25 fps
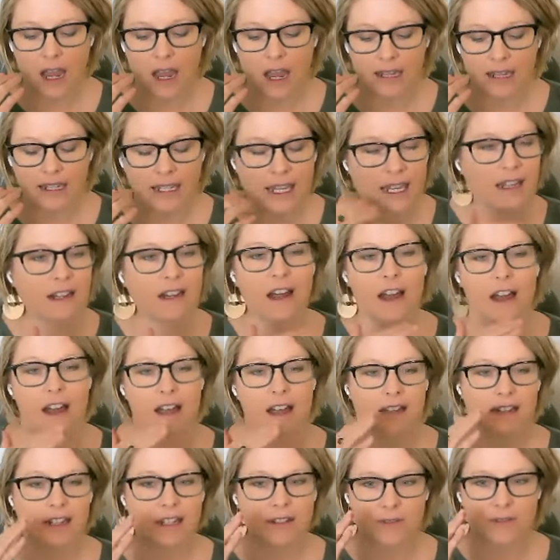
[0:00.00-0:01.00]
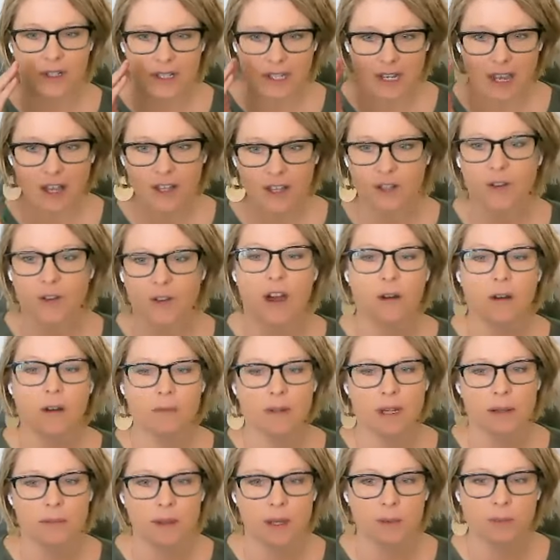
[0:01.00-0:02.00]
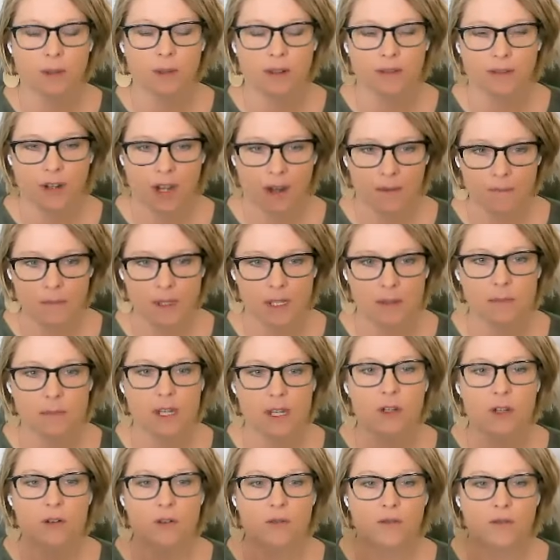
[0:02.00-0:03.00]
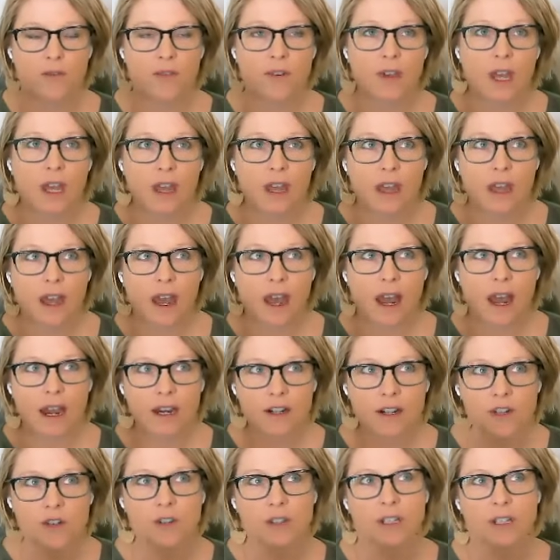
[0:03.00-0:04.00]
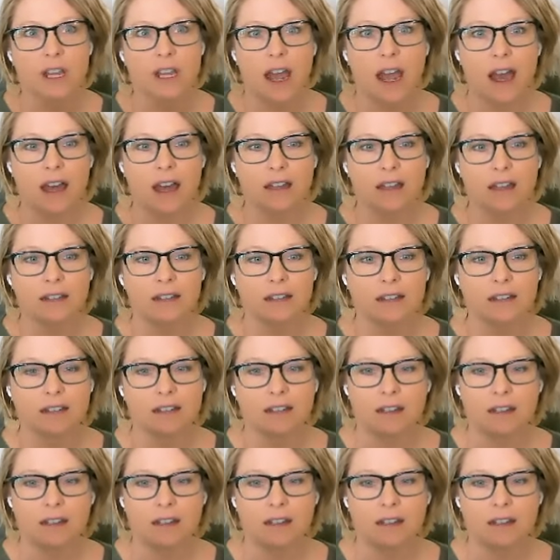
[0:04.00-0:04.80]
I cannot even tell you how many people have come to me who've actually had,